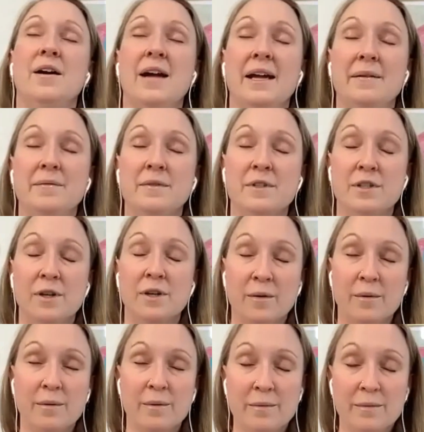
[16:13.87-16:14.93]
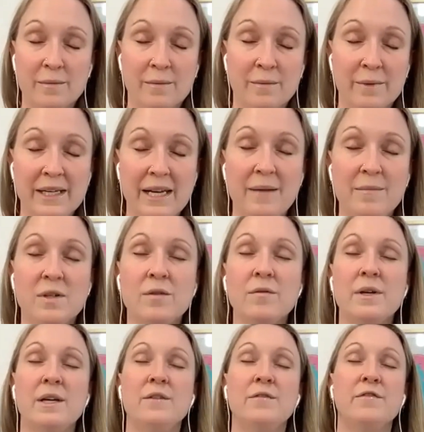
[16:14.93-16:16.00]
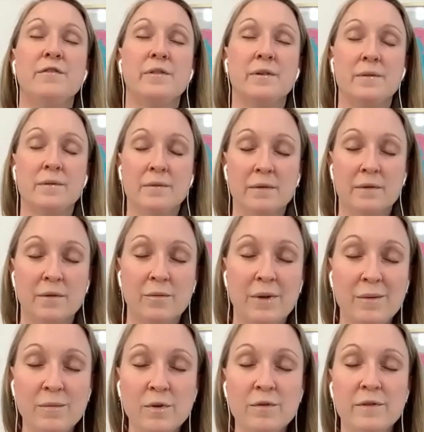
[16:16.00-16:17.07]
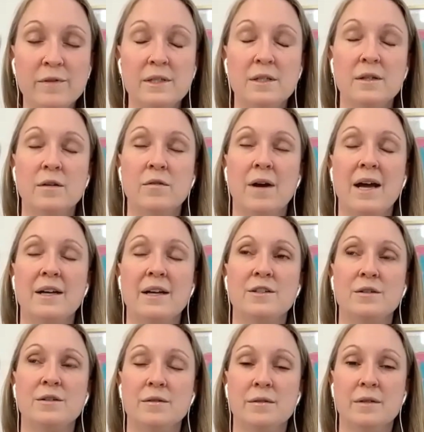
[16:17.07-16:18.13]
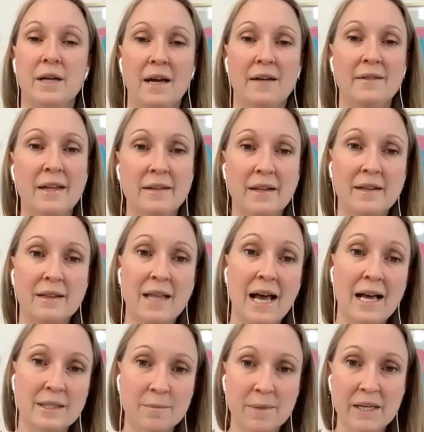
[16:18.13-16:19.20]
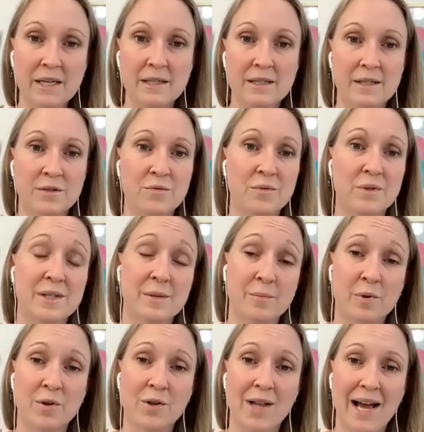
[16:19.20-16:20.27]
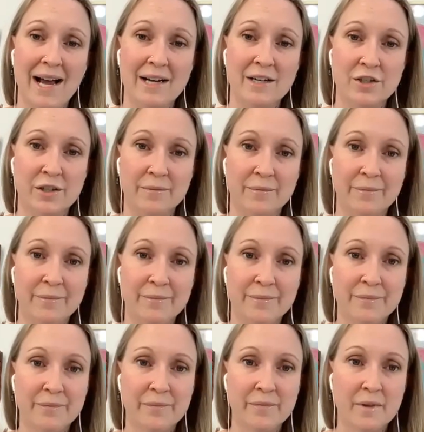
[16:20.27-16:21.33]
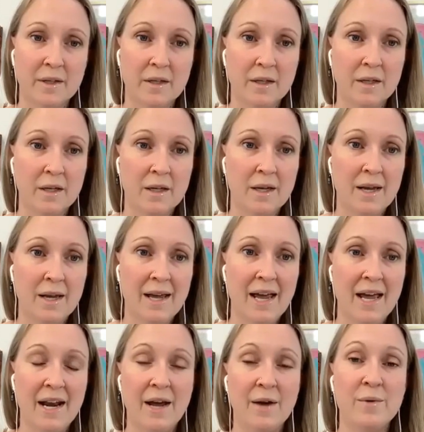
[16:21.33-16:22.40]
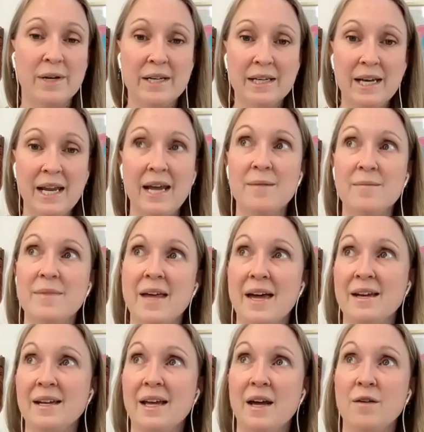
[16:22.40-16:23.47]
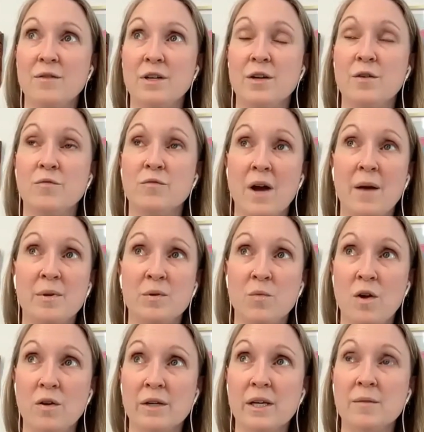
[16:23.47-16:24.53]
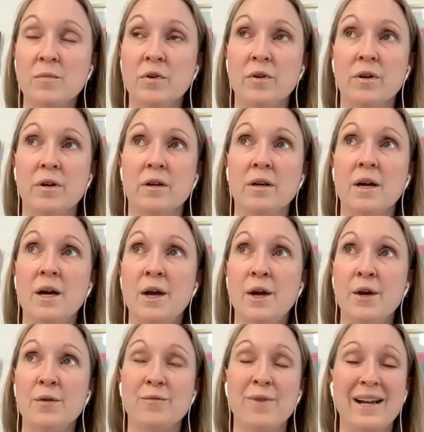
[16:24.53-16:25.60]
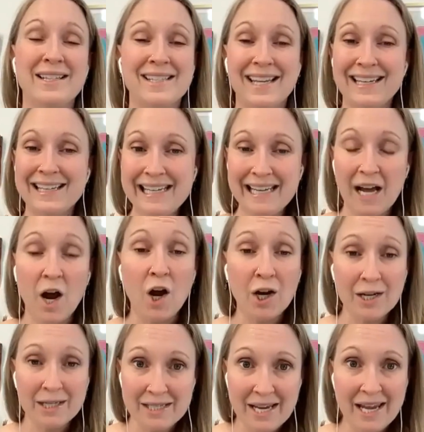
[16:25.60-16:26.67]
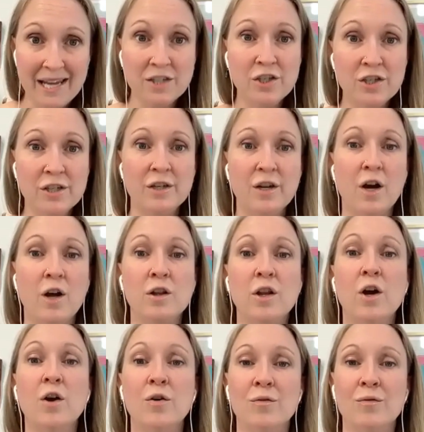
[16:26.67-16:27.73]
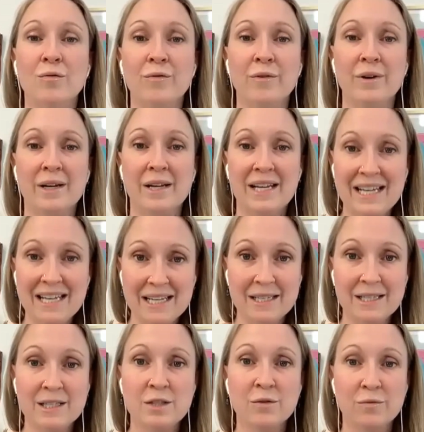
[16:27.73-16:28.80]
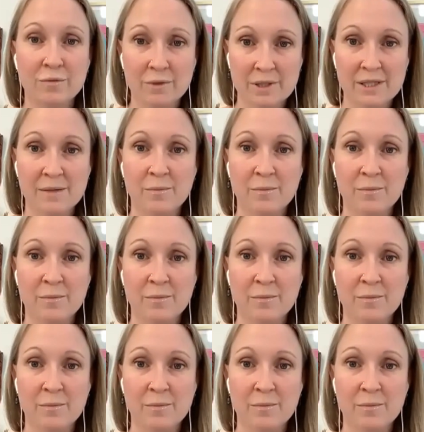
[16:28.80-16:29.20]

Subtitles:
All right, so we name the grief, we move into the gratitude, and then the last piece is reciprocal action. And I want to name that, Robin Wall Kimmerer writes that our attention alone is